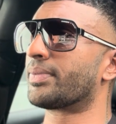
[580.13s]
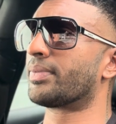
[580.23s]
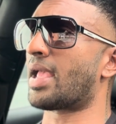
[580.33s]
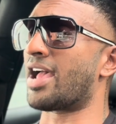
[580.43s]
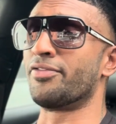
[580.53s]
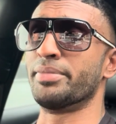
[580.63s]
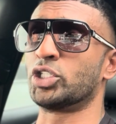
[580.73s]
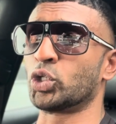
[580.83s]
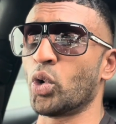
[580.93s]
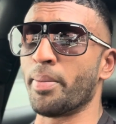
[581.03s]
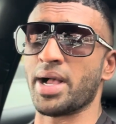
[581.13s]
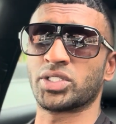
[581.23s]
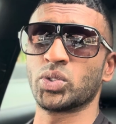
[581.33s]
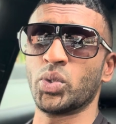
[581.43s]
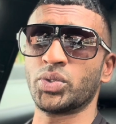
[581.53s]
have mature
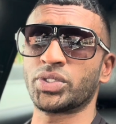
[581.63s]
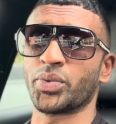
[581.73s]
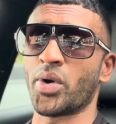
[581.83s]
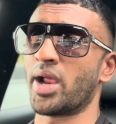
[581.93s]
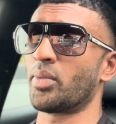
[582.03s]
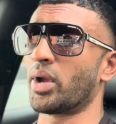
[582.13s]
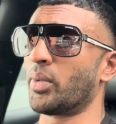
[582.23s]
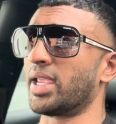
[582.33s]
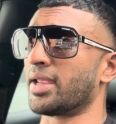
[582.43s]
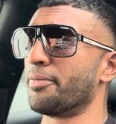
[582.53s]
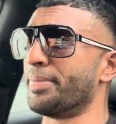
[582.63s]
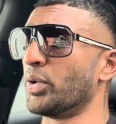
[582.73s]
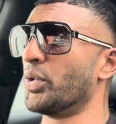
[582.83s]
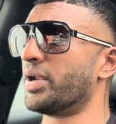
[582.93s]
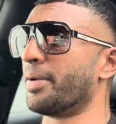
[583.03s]
muscles, right? Where we can
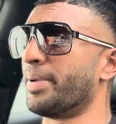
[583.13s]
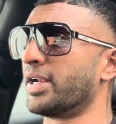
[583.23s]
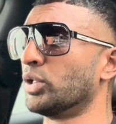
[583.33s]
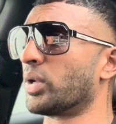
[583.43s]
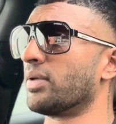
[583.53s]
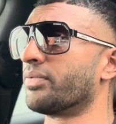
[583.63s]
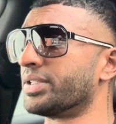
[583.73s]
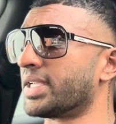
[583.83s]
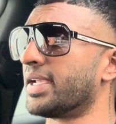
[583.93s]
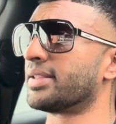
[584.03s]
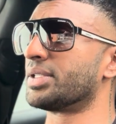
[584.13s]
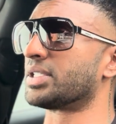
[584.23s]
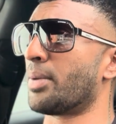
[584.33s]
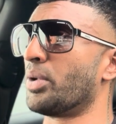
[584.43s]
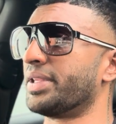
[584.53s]
build a better looking physique than
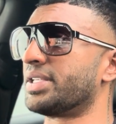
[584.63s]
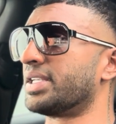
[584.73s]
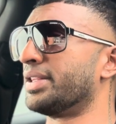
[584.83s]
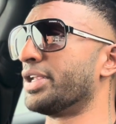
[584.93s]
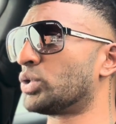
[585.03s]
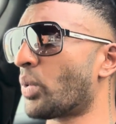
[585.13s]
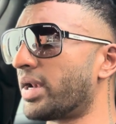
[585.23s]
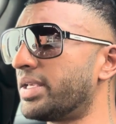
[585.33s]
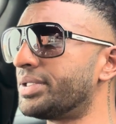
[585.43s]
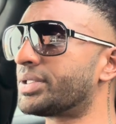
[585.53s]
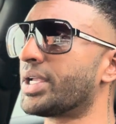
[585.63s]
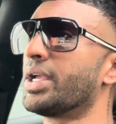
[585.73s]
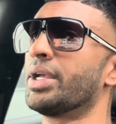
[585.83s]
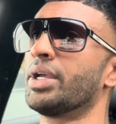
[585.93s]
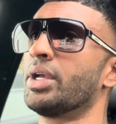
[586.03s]
someone that's in their 20s.
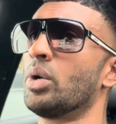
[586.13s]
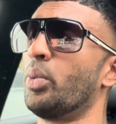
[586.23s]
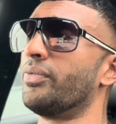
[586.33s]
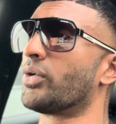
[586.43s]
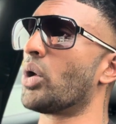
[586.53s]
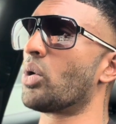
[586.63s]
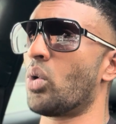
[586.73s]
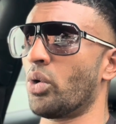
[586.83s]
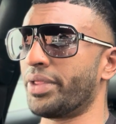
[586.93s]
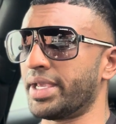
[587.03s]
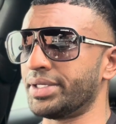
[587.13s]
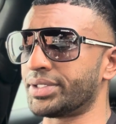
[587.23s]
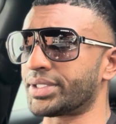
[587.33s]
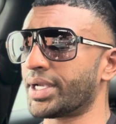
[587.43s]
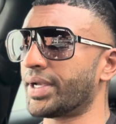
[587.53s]
We've got all these